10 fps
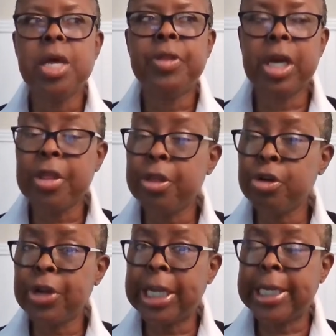The
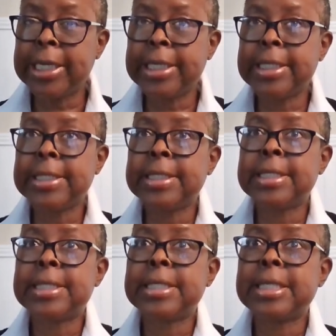other
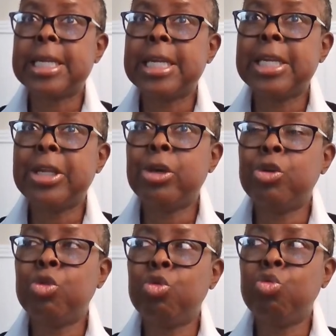is
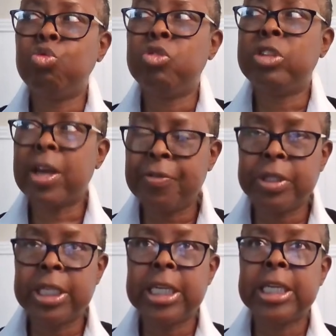you
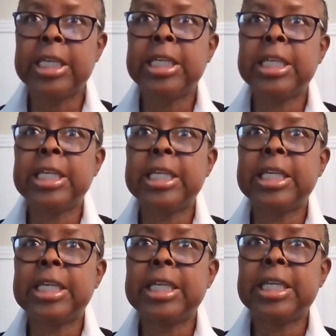definitely
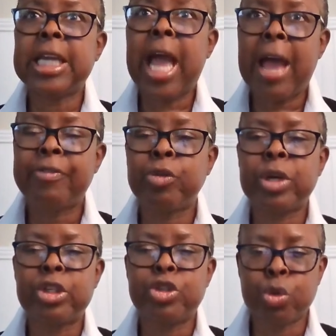have to
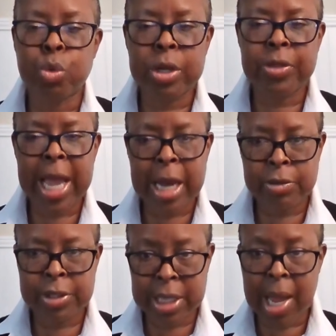enjoy the
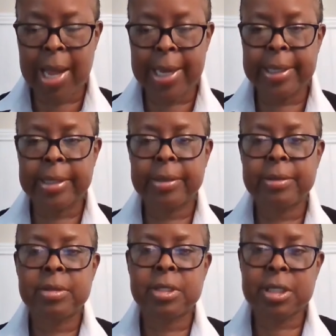outside,
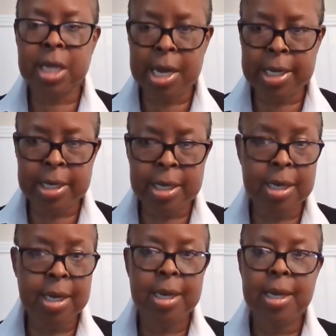sun,
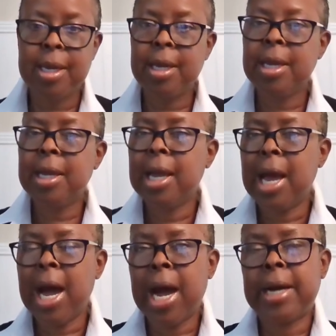
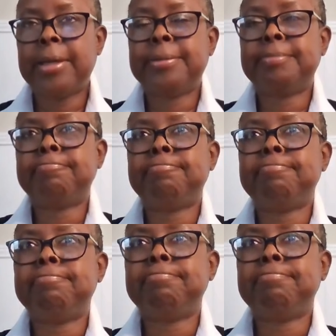the